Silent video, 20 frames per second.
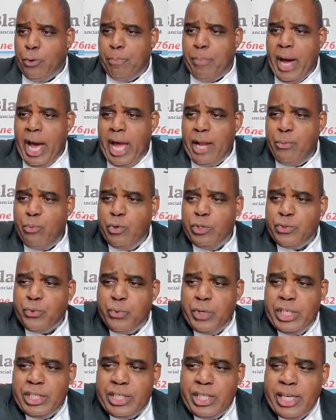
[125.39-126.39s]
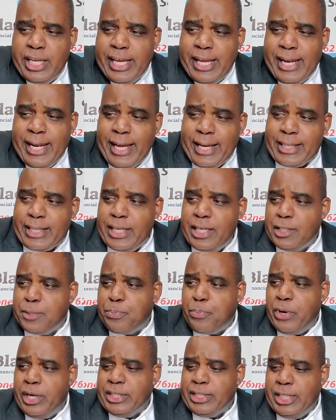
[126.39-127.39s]
Biden was recently elected as
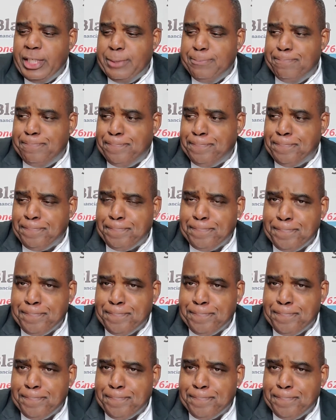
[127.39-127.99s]
president